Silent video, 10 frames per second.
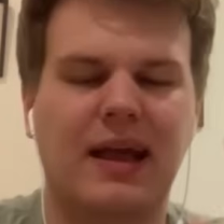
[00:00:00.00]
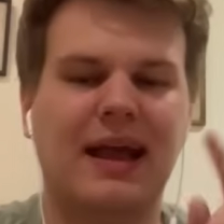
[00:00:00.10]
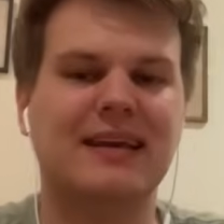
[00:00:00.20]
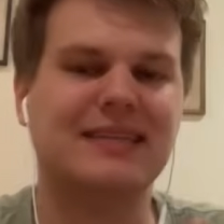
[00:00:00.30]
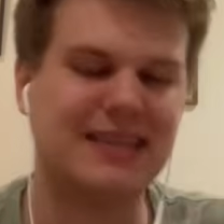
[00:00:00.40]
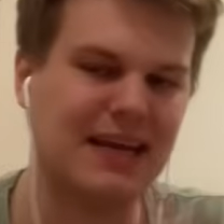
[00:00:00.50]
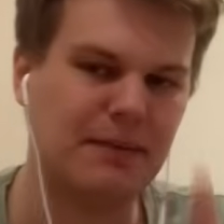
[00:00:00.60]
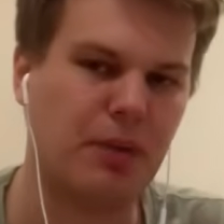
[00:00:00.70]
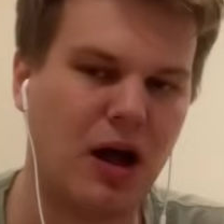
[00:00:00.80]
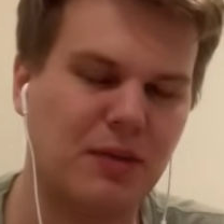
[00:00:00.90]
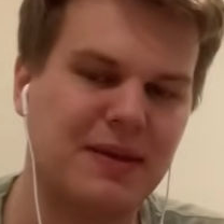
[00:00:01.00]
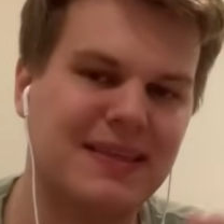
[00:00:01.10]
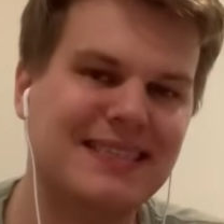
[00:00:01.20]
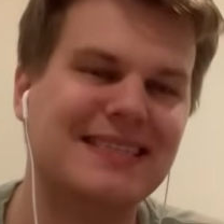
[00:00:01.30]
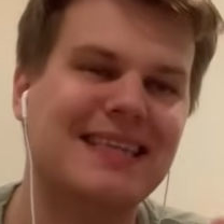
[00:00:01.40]
In a seat in Parliament,
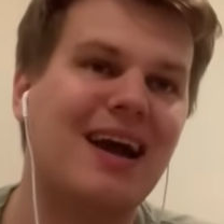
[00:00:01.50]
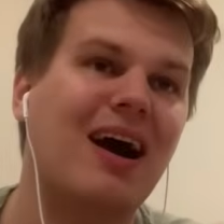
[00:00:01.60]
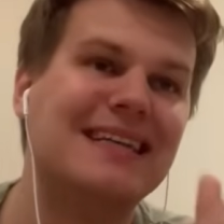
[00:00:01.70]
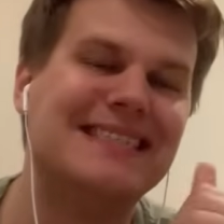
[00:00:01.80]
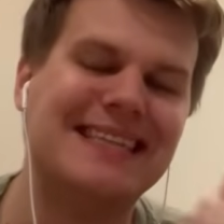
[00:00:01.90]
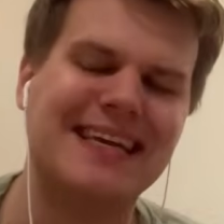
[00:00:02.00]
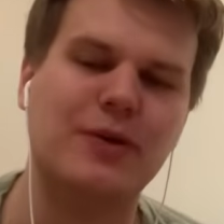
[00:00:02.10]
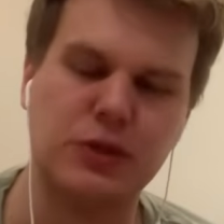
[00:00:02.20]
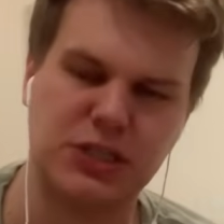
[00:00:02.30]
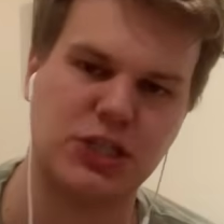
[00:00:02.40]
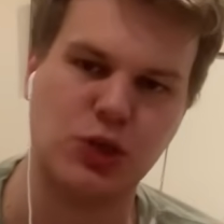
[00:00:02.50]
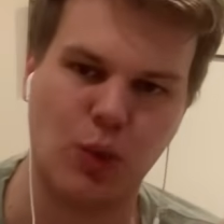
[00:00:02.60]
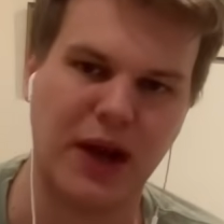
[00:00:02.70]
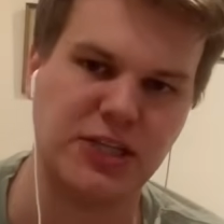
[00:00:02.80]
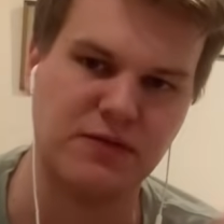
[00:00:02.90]
this is the ideal
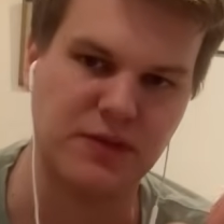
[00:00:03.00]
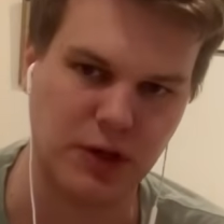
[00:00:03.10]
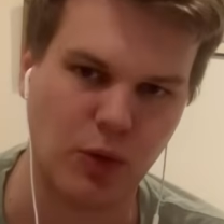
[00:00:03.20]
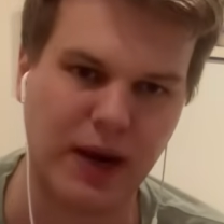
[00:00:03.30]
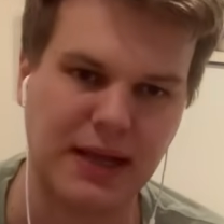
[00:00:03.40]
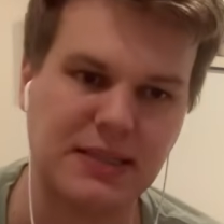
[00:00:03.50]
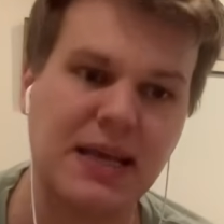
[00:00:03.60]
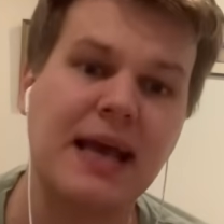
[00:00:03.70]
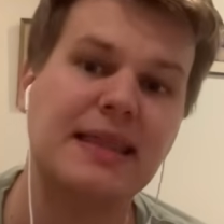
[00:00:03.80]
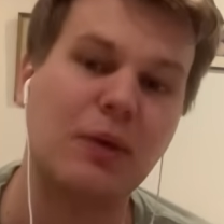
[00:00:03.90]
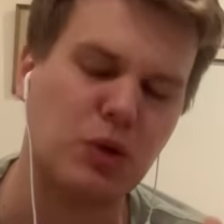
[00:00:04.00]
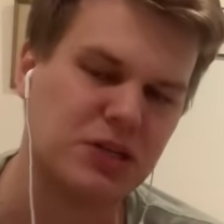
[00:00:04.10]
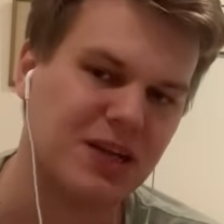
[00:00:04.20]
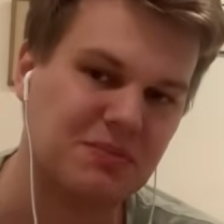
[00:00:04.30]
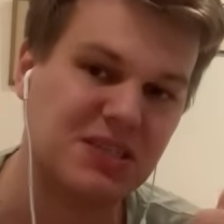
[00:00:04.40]
situation for the Greens. They want
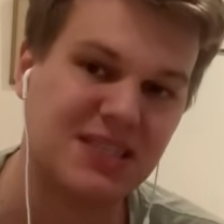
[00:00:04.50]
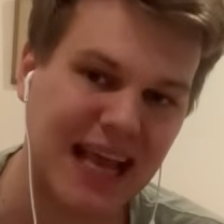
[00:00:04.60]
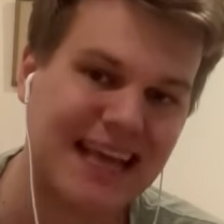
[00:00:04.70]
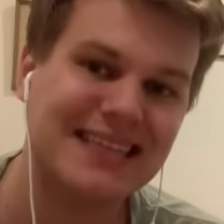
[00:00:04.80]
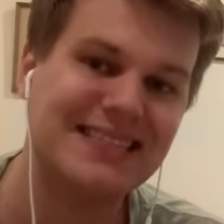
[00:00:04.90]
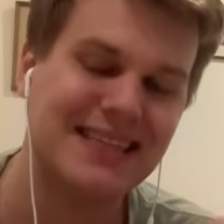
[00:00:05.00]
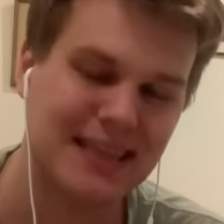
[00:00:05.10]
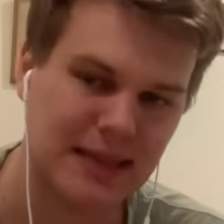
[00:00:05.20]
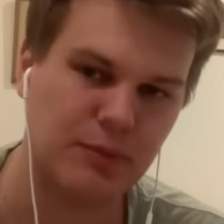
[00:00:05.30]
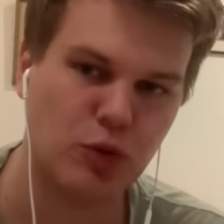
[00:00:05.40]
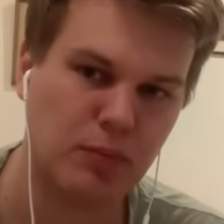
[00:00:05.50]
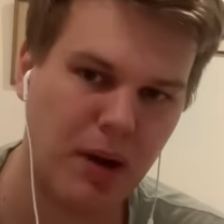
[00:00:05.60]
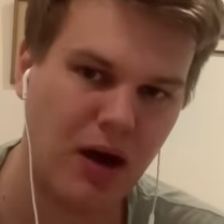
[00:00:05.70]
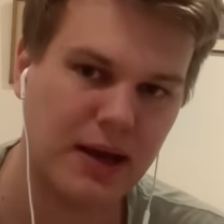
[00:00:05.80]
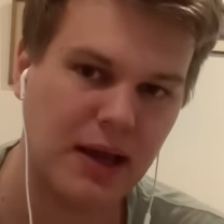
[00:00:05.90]
to come second to the Liberal
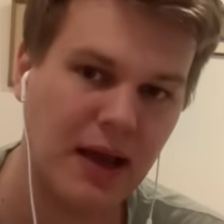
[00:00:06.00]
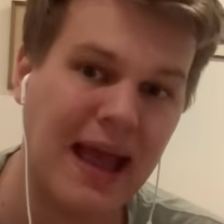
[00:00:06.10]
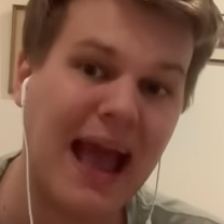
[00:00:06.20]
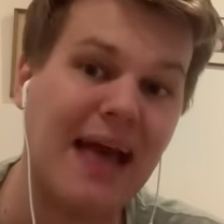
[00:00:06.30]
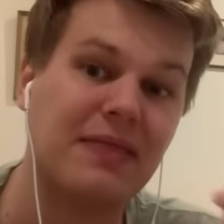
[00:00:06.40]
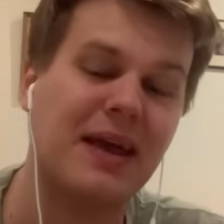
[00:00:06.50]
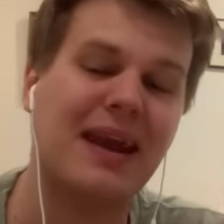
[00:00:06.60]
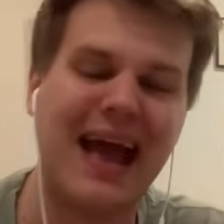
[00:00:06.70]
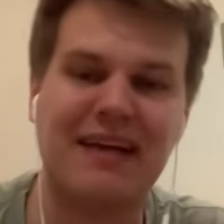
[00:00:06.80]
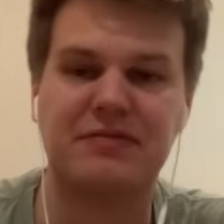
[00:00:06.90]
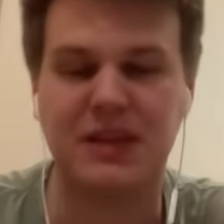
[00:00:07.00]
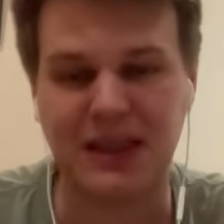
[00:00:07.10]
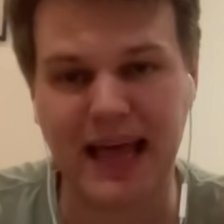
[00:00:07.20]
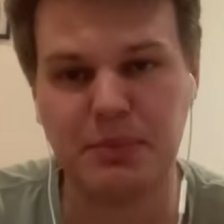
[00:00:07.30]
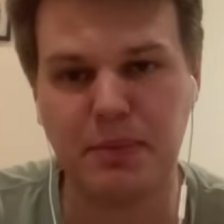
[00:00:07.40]
Party and then have the
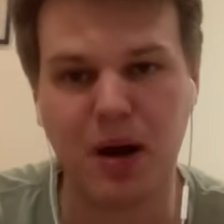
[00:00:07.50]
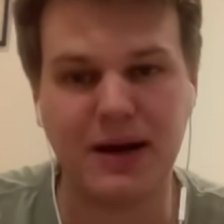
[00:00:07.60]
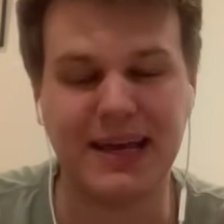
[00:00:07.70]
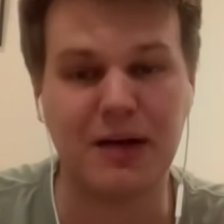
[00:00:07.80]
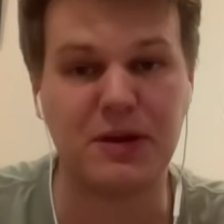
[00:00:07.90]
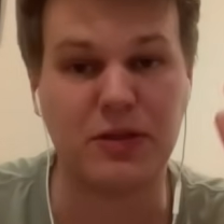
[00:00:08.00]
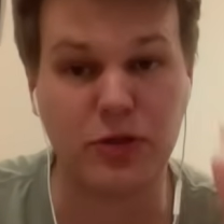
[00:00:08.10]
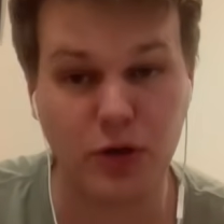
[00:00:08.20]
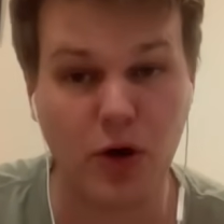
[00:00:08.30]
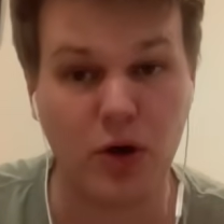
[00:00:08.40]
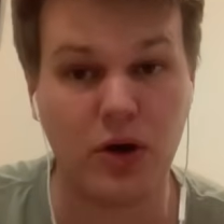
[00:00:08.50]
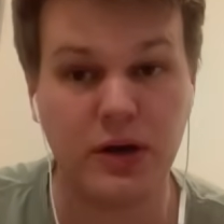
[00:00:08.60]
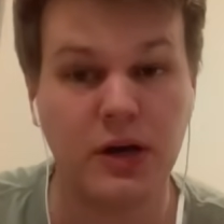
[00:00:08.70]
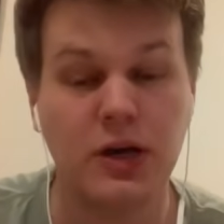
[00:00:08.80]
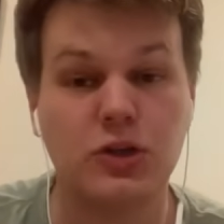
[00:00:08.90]
Labour Party coming third
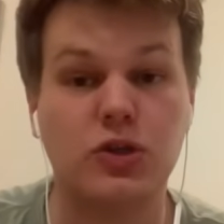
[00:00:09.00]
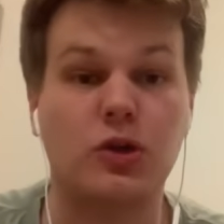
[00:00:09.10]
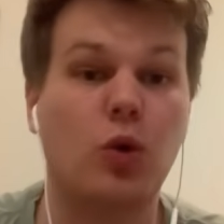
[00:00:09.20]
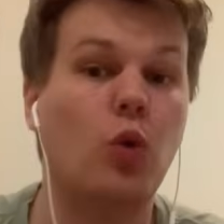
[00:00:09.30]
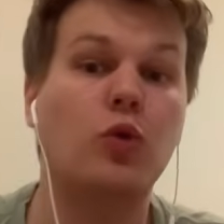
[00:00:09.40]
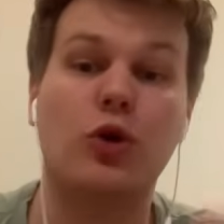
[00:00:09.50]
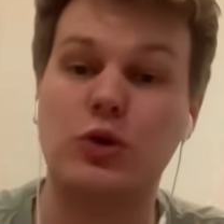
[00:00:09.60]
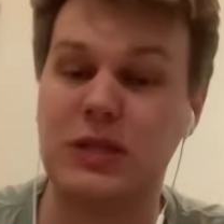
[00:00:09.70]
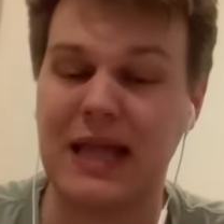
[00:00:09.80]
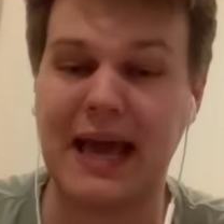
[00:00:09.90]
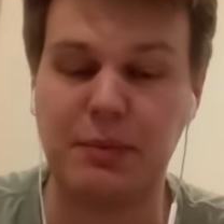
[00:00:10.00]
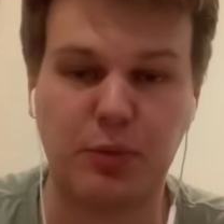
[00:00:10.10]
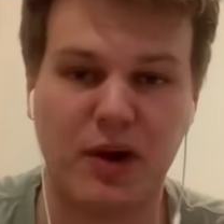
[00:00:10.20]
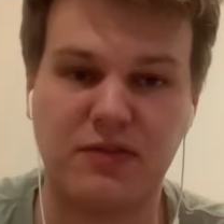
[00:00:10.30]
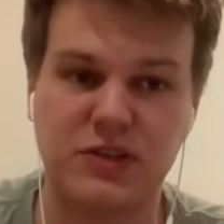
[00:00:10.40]
so that all those Labour
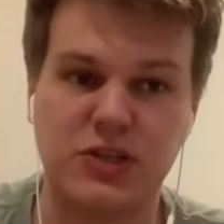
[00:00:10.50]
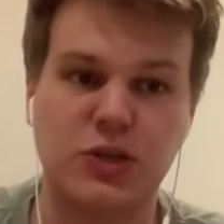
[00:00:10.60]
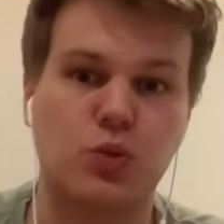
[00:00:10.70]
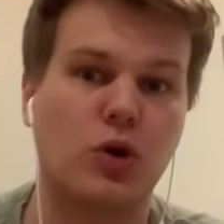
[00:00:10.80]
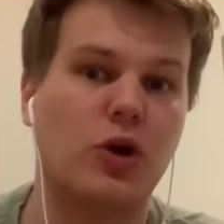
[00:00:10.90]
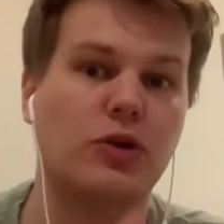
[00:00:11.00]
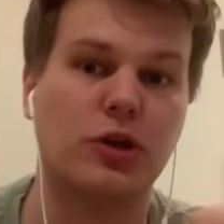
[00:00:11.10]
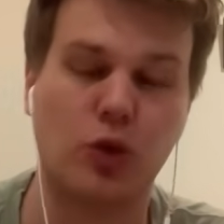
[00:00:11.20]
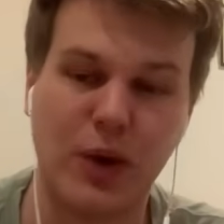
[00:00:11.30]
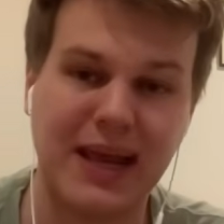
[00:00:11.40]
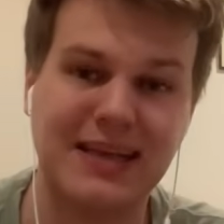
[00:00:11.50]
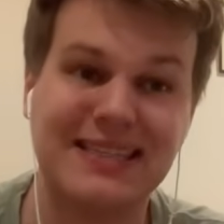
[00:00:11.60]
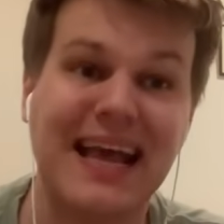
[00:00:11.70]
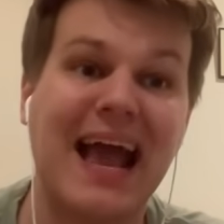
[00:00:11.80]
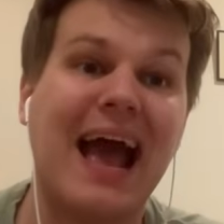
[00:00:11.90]
preferences will go to the
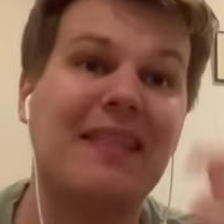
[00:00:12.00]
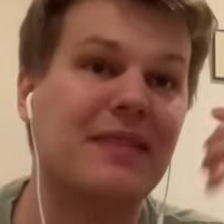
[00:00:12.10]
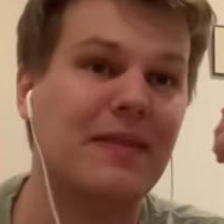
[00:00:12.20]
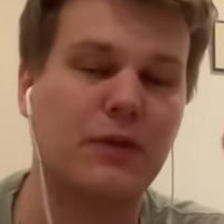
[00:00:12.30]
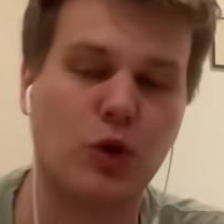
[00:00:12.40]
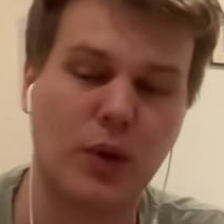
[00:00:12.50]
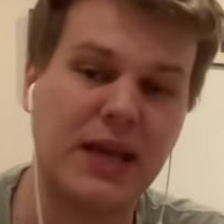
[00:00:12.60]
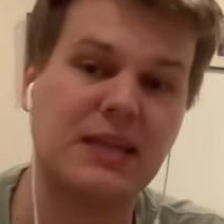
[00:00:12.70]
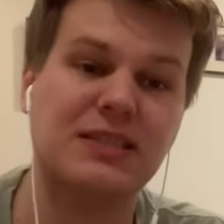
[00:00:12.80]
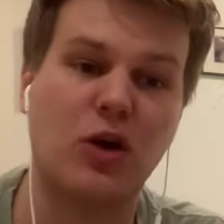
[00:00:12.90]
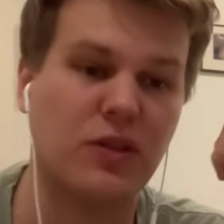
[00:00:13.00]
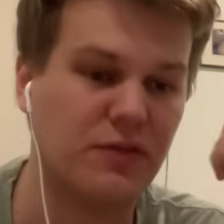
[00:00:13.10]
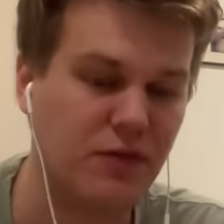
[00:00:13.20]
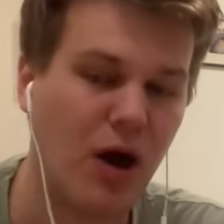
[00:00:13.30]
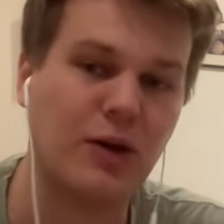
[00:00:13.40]
Greens and then the Greens on the
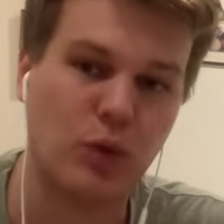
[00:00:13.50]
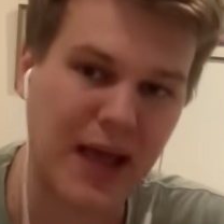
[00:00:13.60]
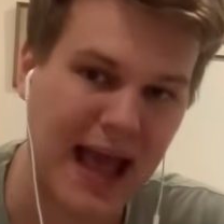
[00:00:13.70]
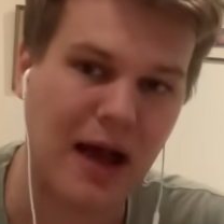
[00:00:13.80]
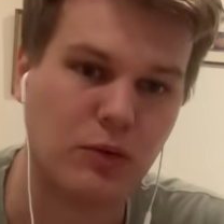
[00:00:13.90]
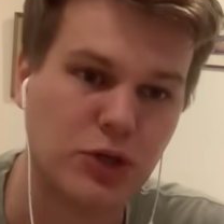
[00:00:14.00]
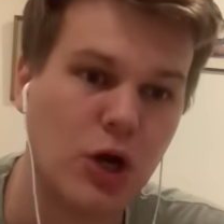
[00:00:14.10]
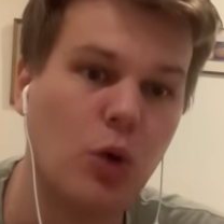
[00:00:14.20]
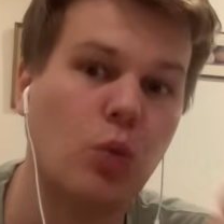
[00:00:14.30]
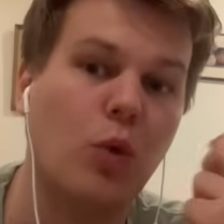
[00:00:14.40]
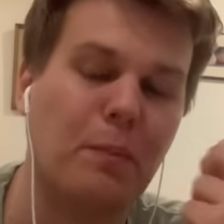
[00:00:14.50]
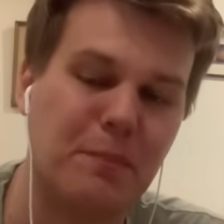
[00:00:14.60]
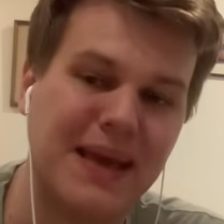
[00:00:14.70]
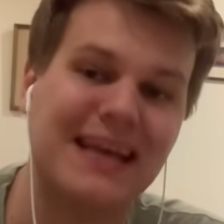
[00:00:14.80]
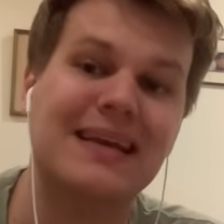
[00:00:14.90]
final count will
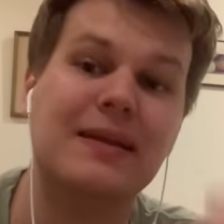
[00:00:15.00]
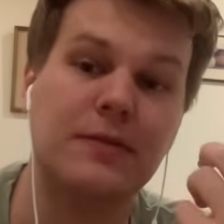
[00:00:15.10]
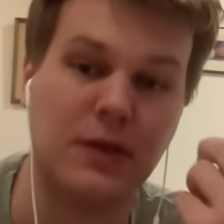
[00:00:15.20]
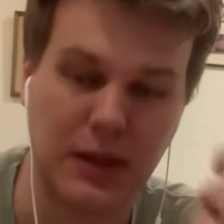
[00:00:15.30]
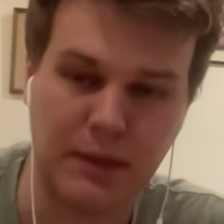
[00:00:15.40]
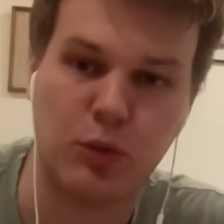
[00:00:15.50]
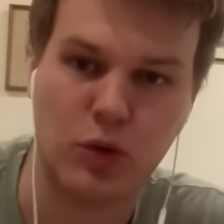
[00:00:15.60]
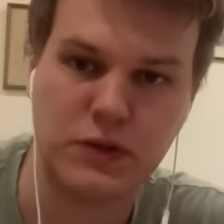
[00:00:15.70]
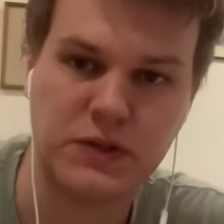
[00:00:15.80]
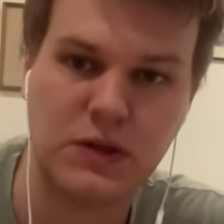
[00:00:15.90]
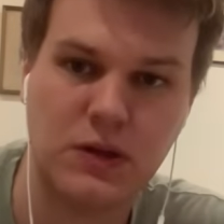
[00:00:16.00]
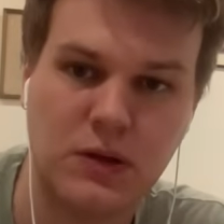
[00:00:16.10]
beat the Liberals.